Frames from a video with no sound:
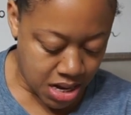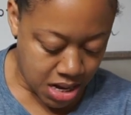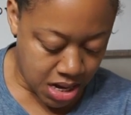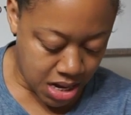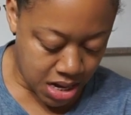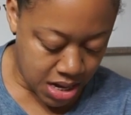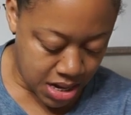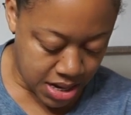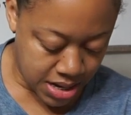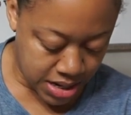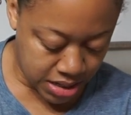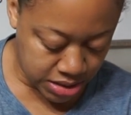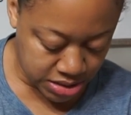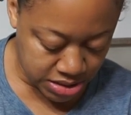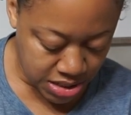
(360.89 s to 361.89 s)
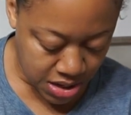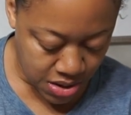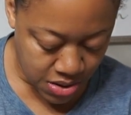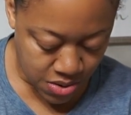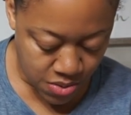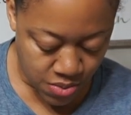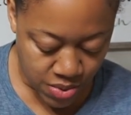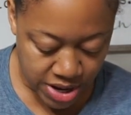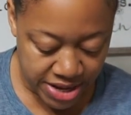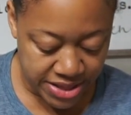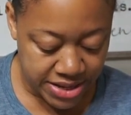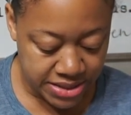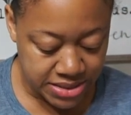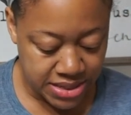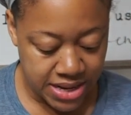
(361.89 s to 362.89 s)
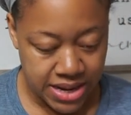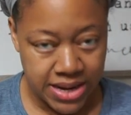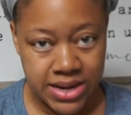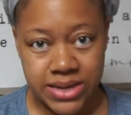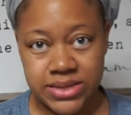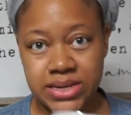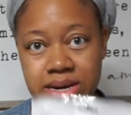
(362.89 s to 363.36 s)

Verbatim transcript: Uh, so what this is,